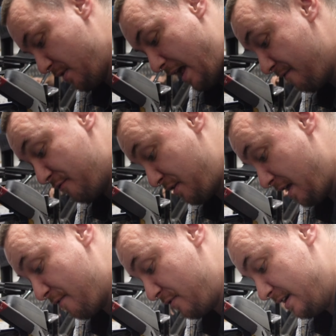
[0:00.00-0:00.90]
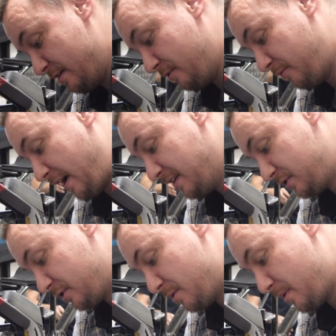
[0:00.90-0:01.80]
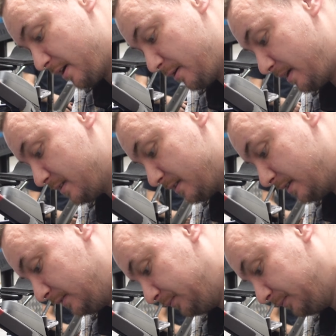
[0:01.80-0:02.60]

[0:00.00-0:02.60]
every little facet on your bike, basically.